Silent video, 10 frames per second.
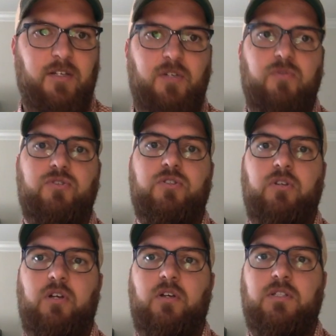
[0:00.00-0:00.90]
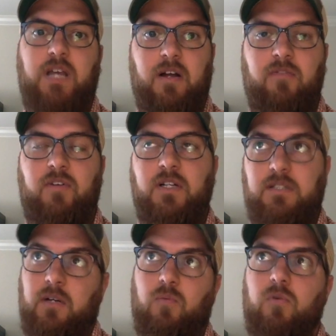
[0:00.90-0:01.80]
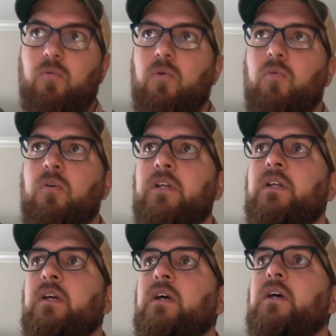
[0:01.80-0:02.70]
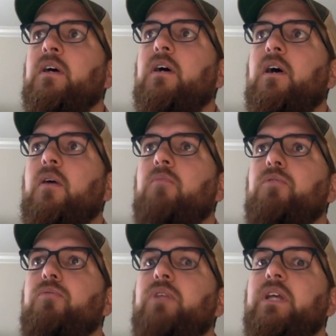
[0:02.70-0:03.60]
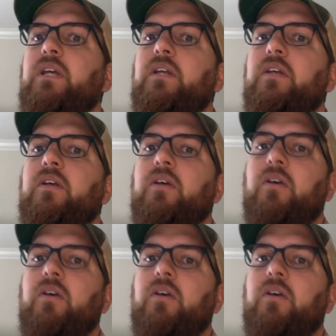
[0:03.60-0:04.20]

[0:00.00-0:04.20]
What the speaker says: a huge sacrifice like World War I, you need